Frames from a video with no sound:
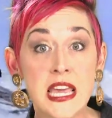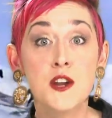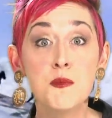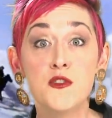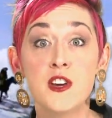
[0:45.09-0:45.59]
be in a
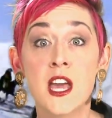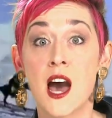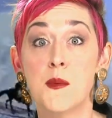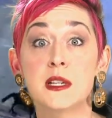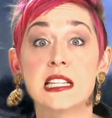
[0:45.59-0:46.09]
movie
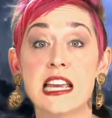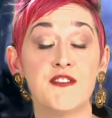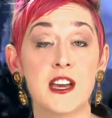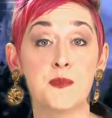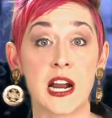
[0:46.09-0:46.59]
about slaying
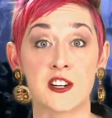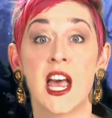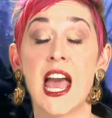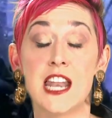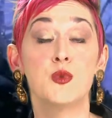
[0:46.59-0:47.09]
vampires,
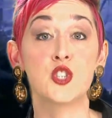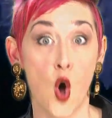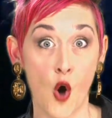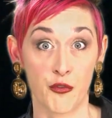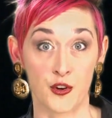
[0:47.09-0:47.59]
and it was
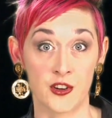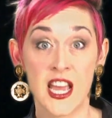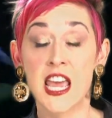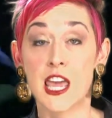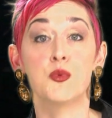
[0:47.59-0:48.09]
awful.
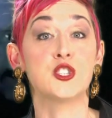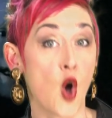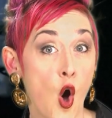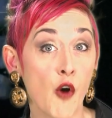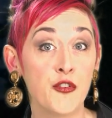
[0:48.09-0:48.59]
It was
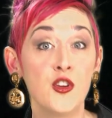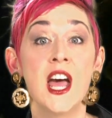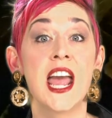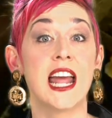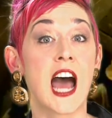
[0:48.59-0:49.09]
awful,
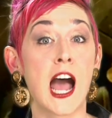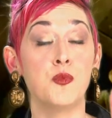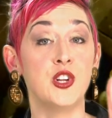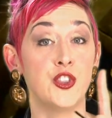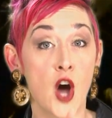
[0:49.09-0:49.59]
and I
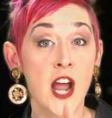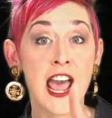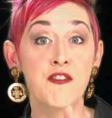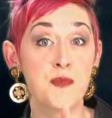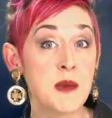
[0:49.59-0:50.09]
will not
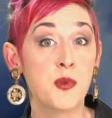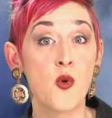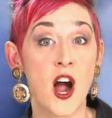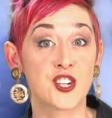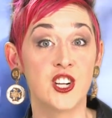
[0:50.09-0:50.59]
have people
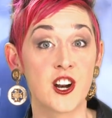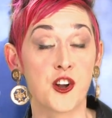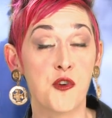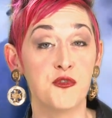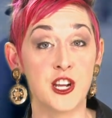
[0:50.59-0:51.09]
watching it on
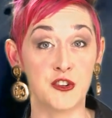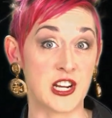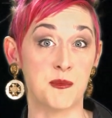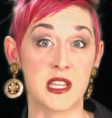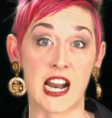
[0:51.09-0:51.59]
home video
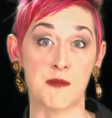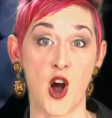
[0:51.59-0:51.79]
tell me that I'm